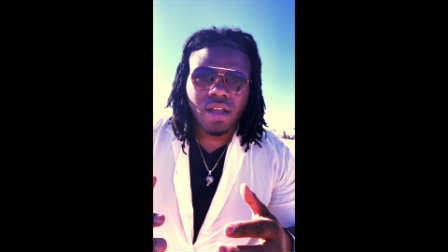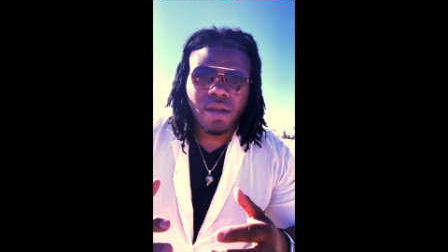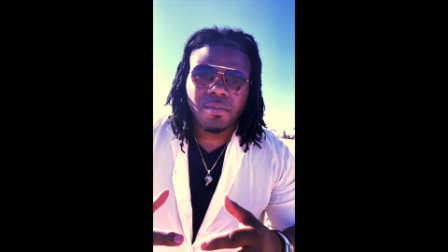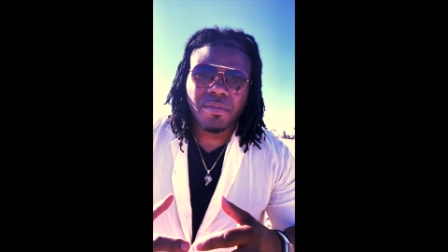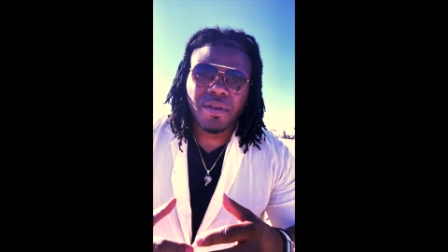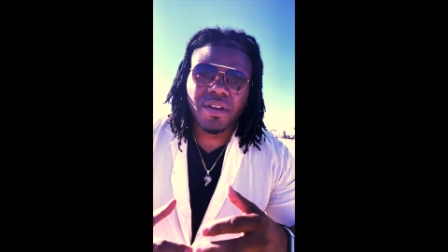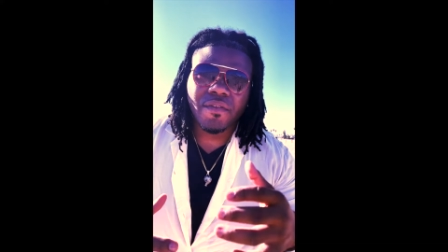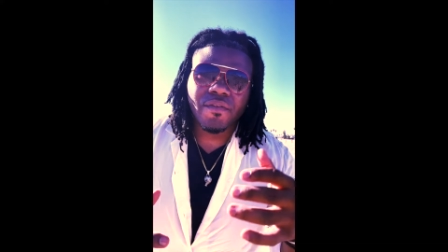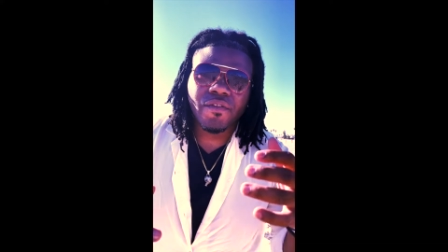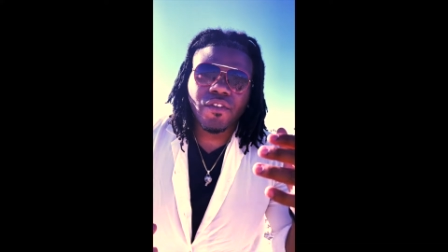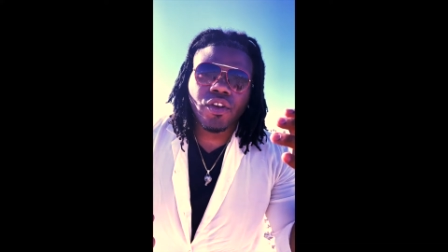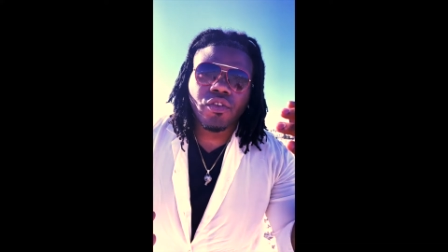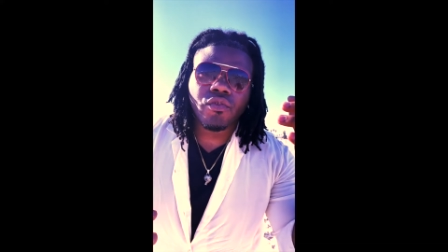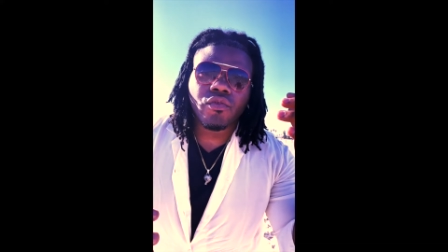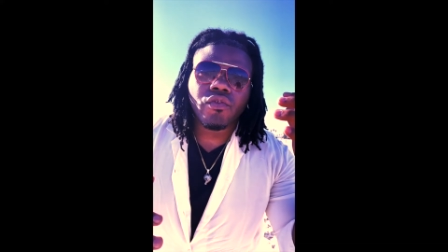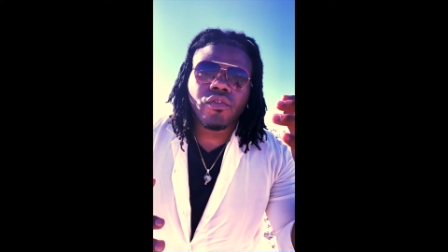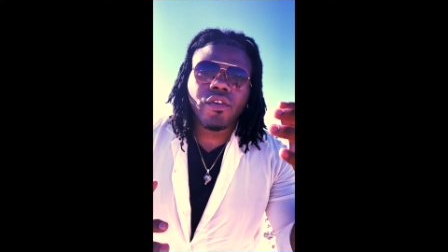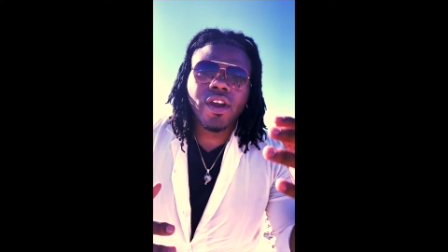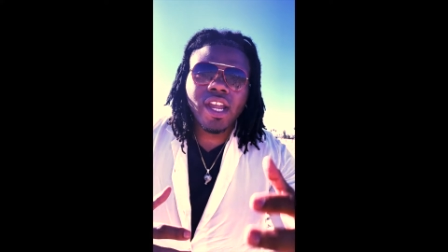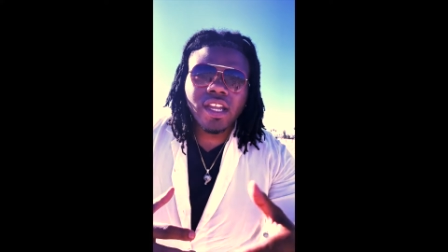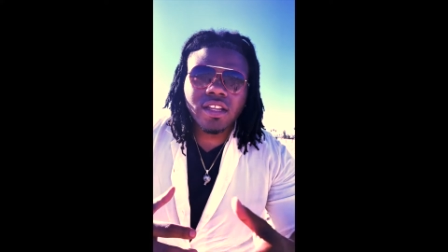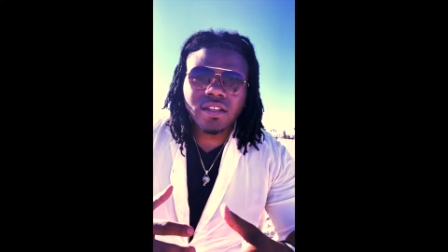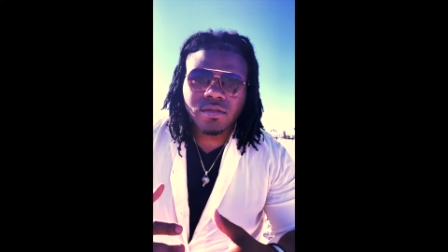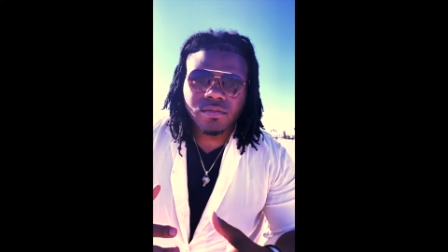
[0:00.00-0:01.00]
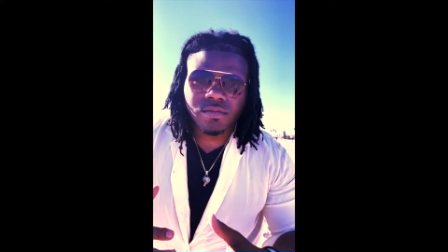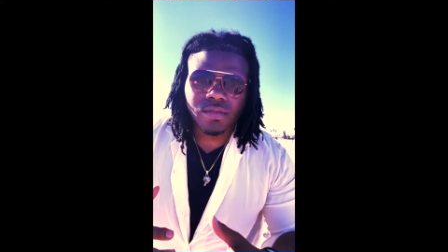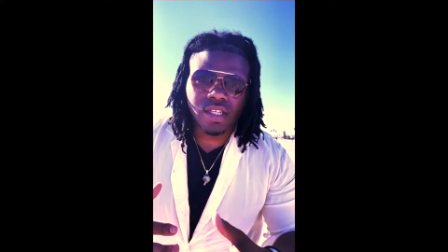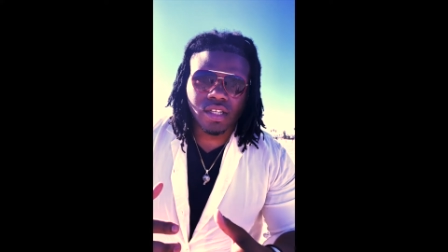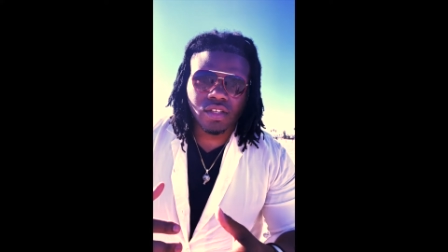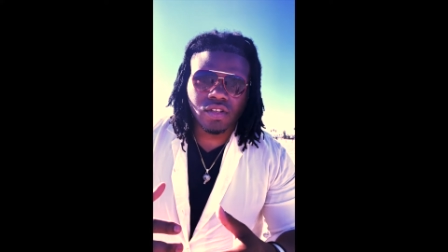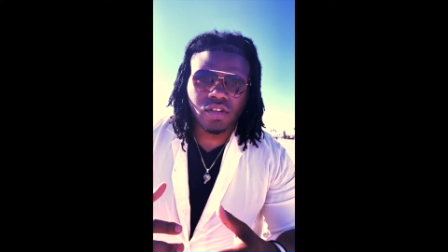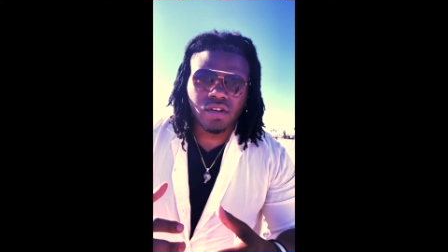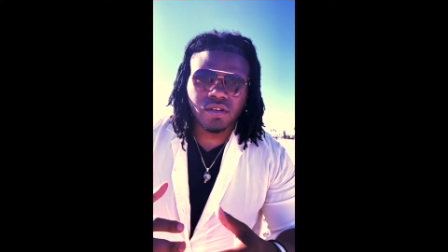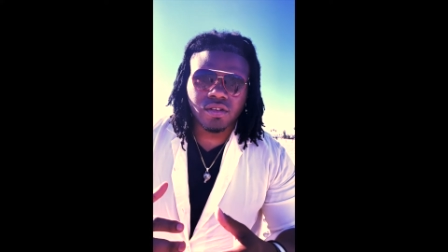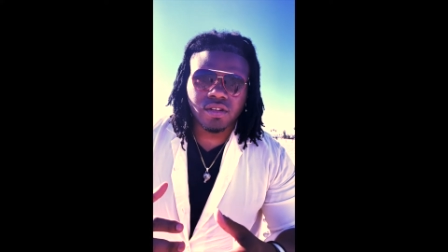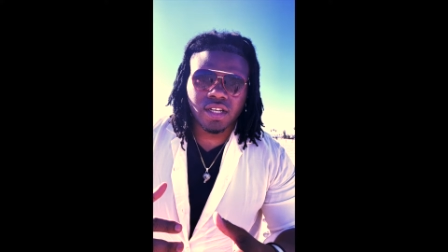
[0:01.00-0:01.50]
But if you're randomly
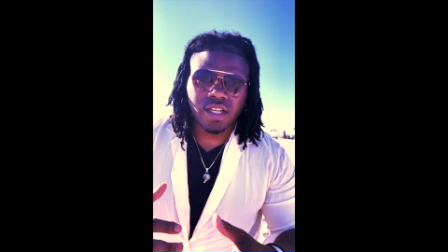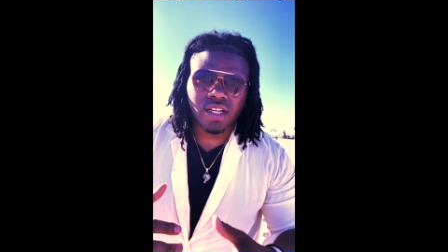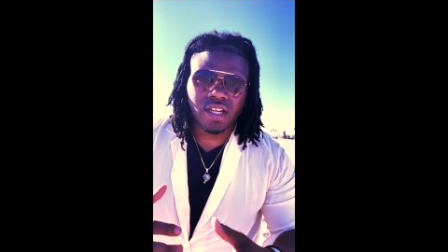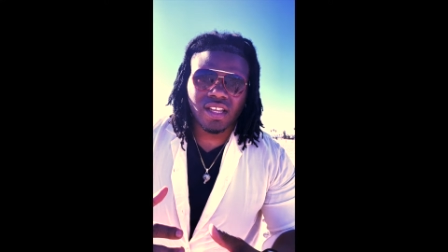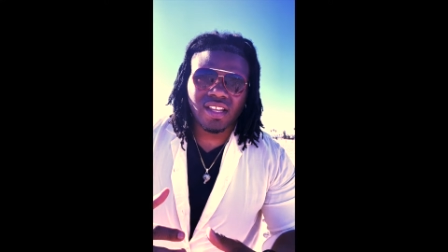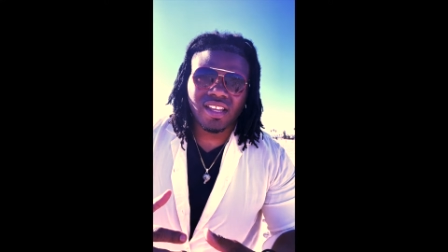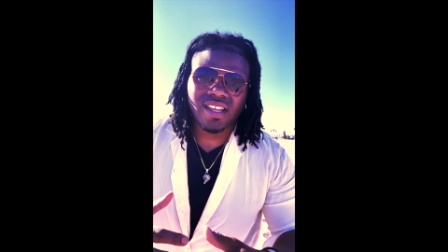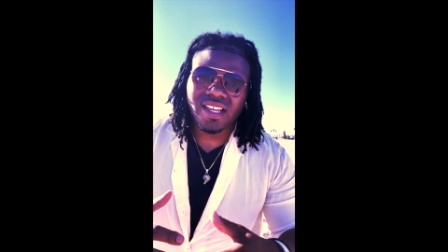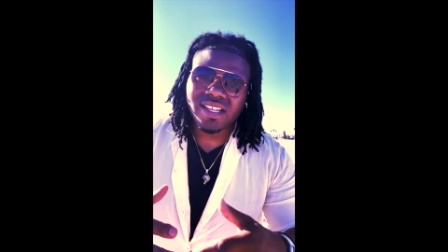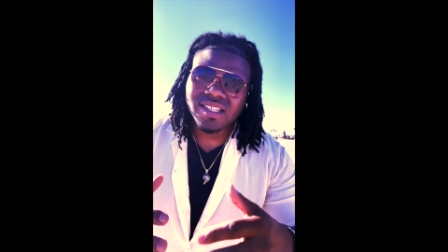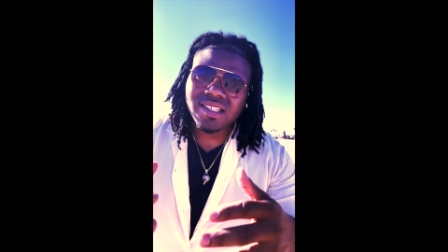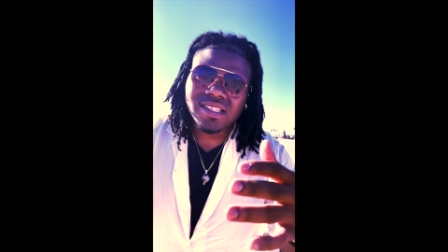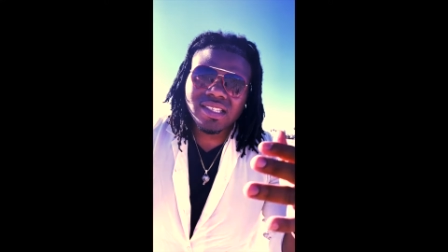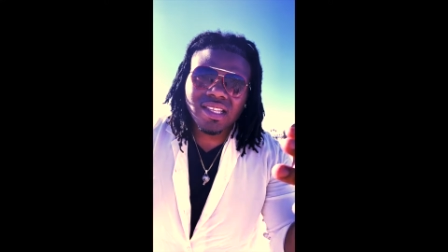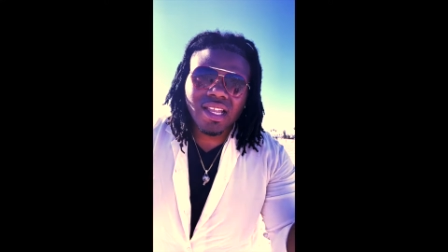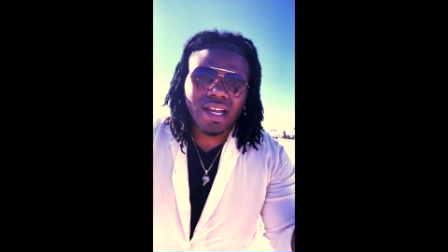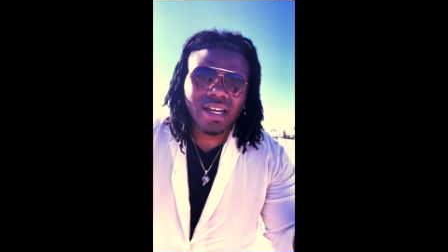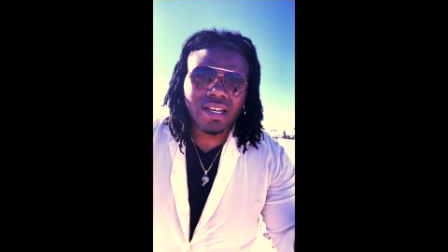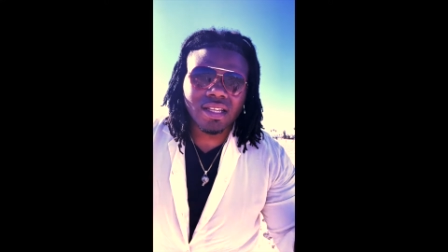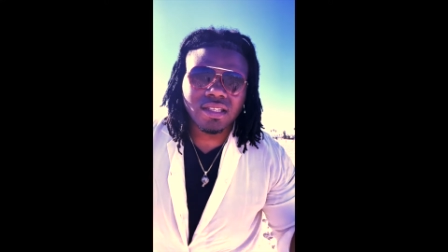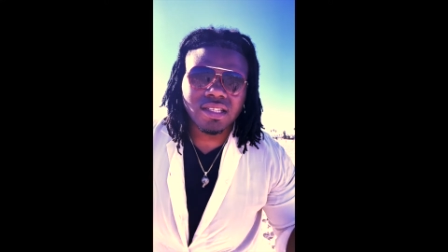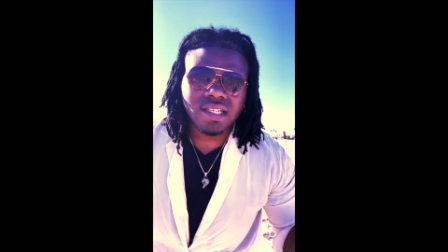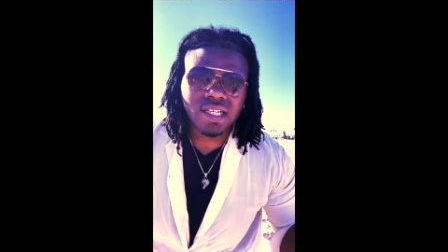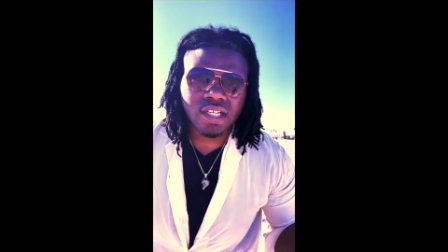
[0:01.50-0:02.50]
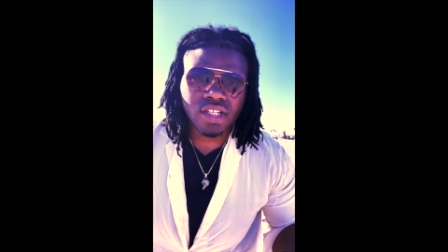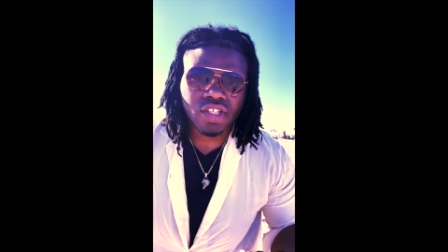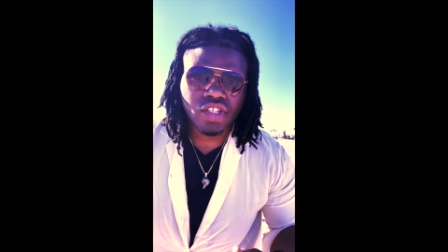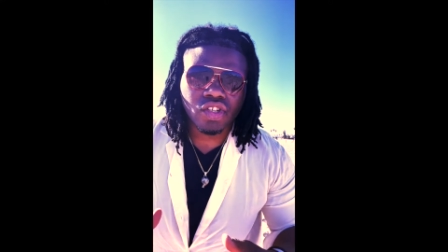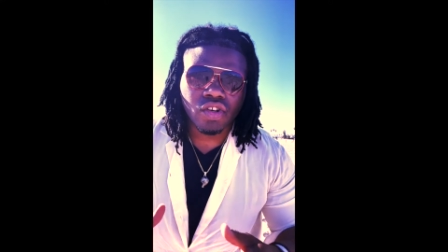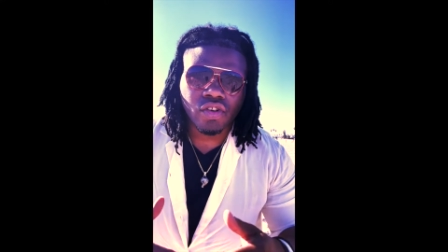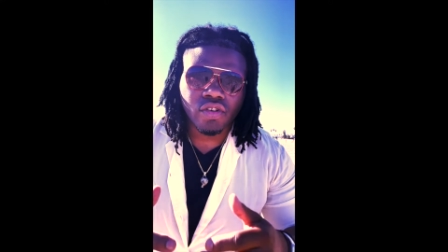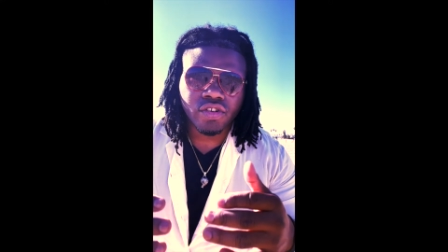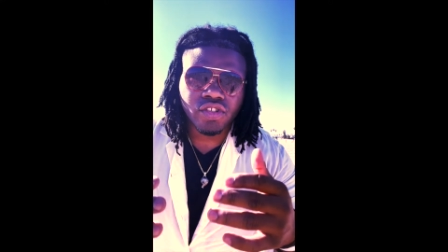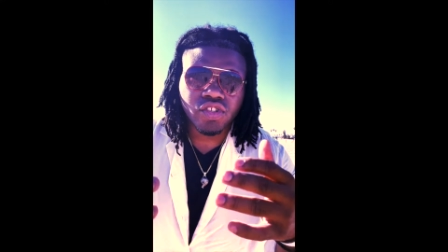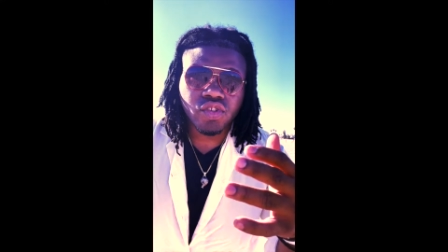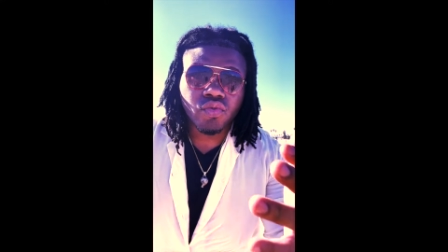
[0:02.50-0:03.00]
doing it, it's not
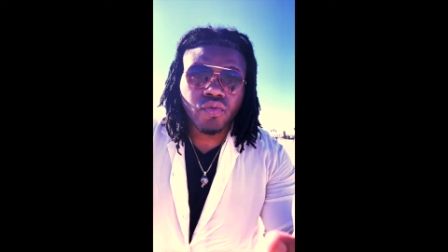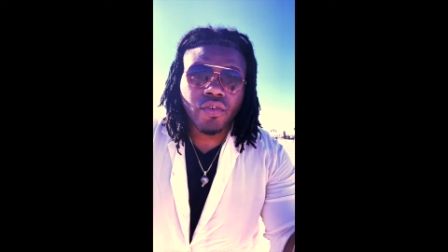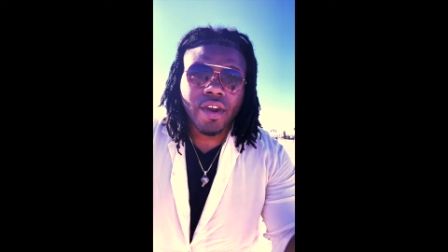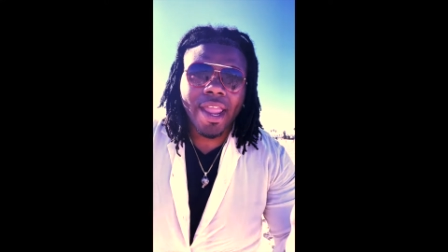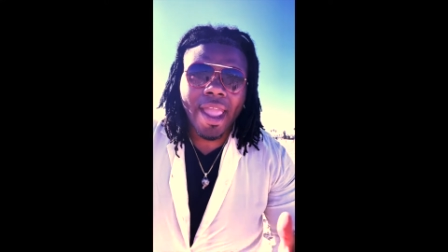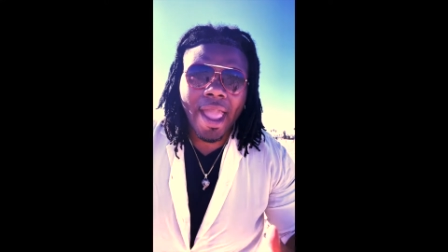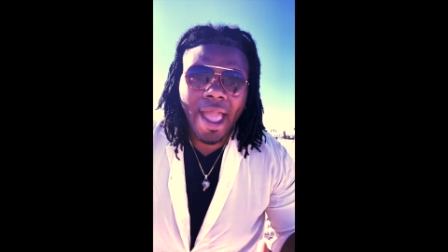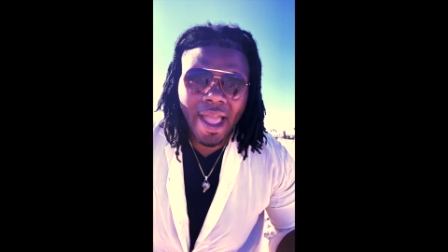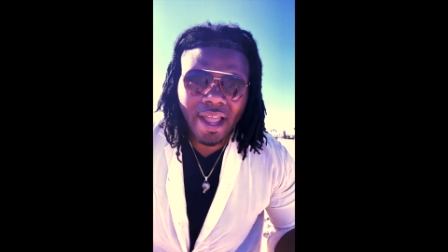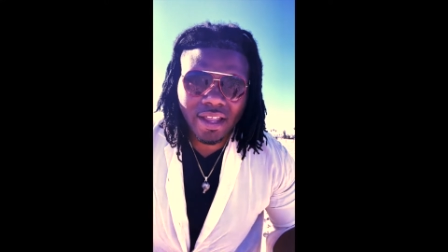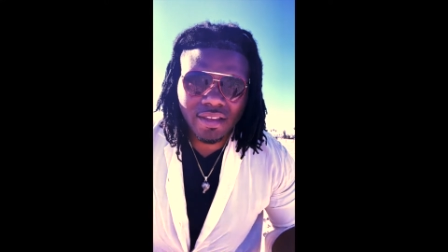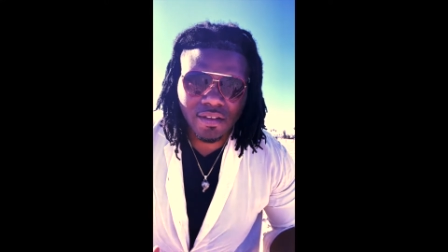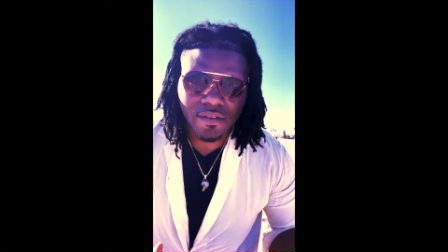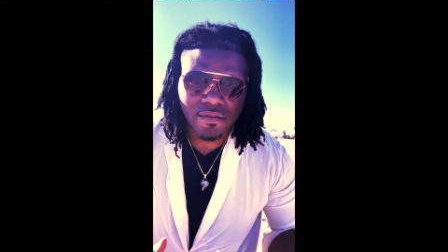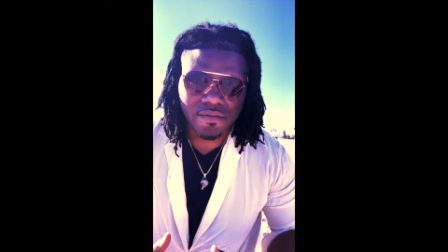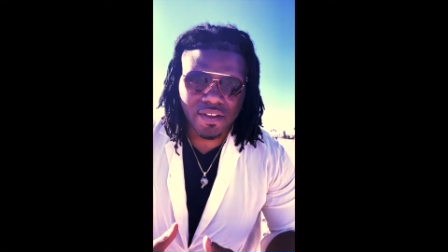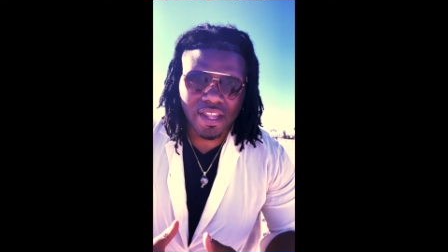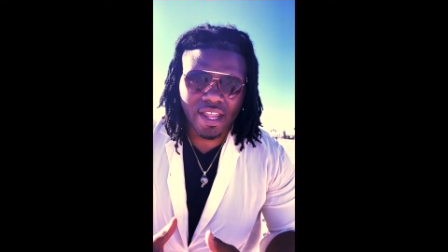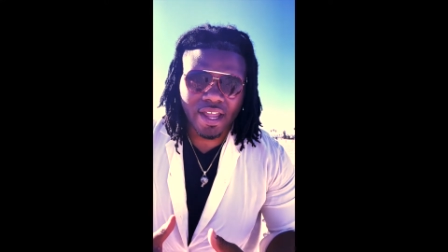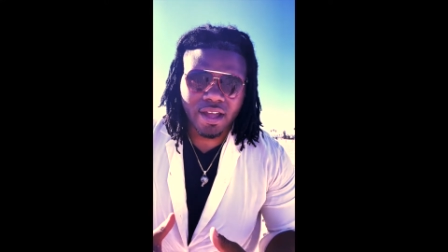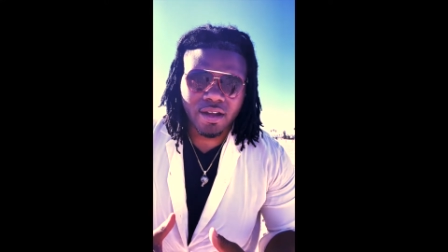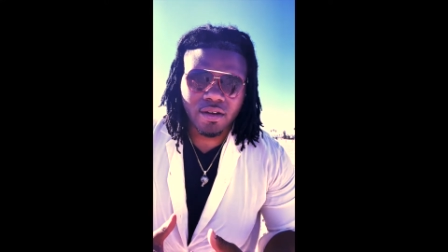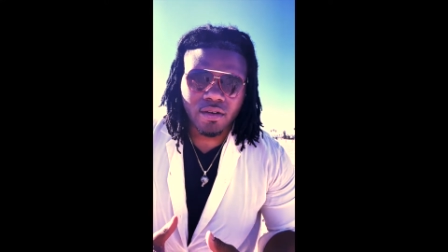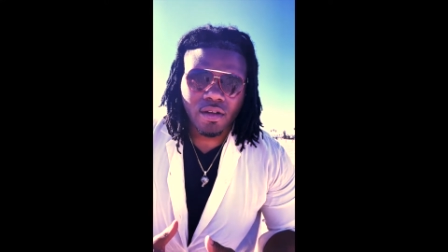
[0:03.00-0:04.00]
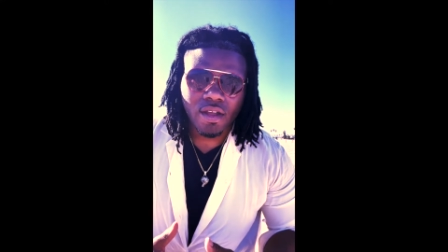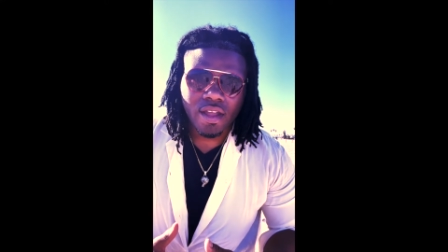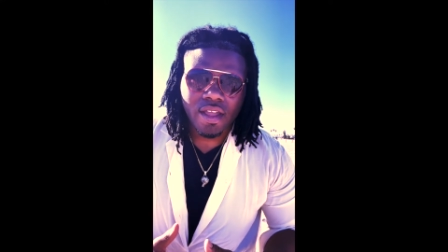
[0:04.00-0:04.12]
intentional, it's reactive now.